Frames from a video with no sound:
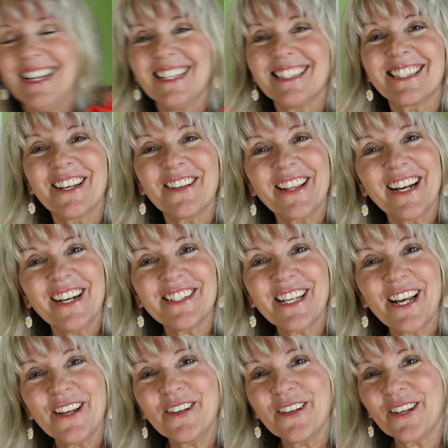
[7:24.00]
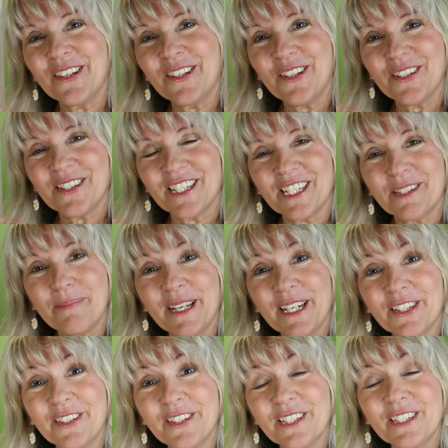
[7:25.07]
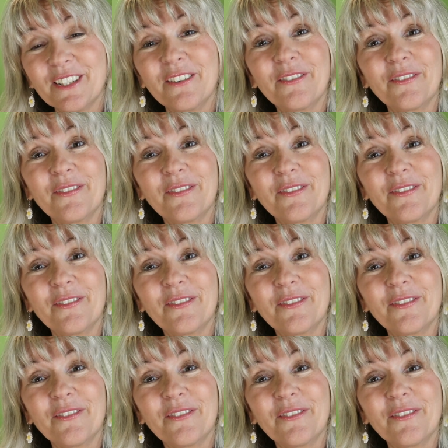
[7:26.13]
So there's how you can use these pictures